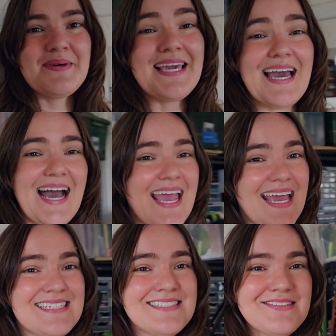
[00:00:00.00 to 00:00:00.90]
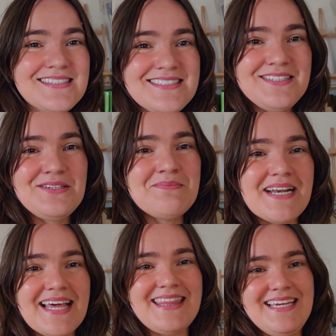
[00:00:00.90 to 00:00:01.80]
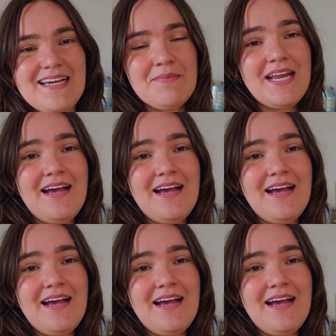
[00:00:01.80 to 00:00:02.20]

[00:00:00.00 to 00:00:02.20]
But yeah, I hate to do this to you, but I think I'm gonna